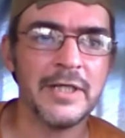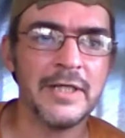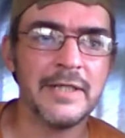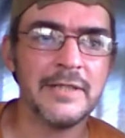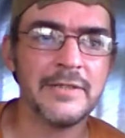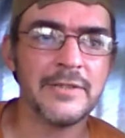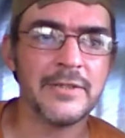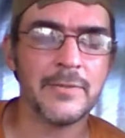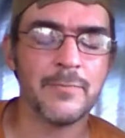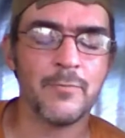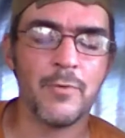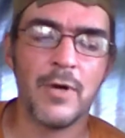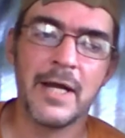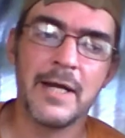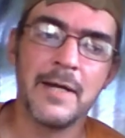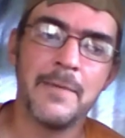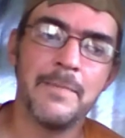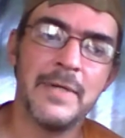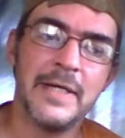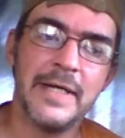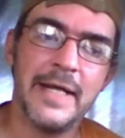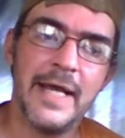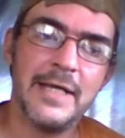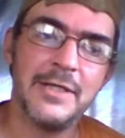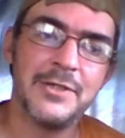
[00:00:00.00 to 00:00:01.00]
and some
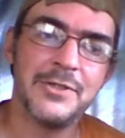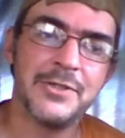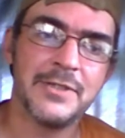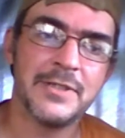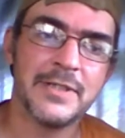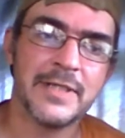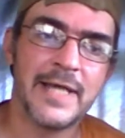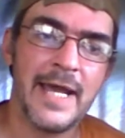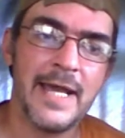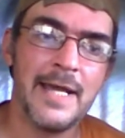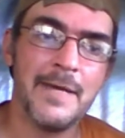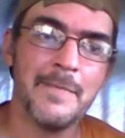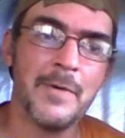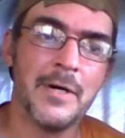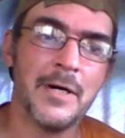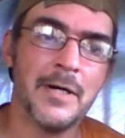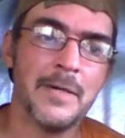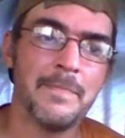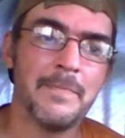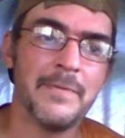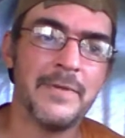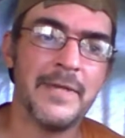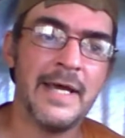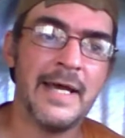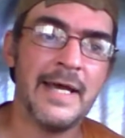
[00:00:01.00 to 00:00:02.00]
recommendations came
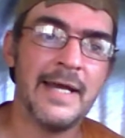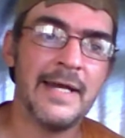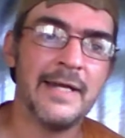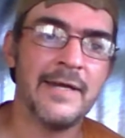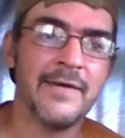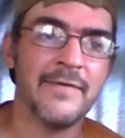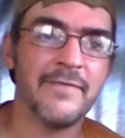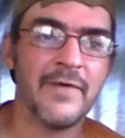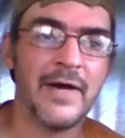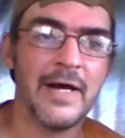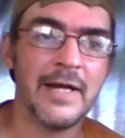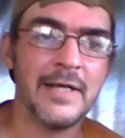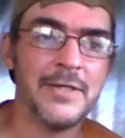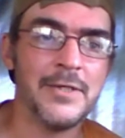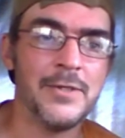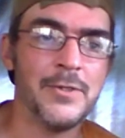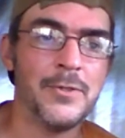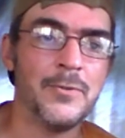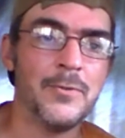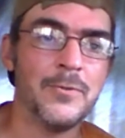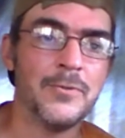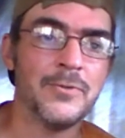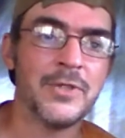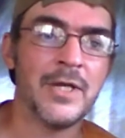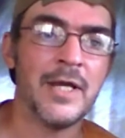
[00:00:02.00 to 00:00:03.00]
up that if I
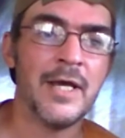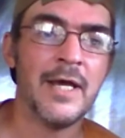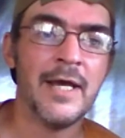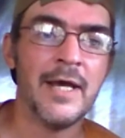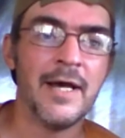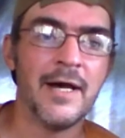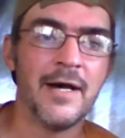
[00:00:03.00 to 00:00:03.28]
used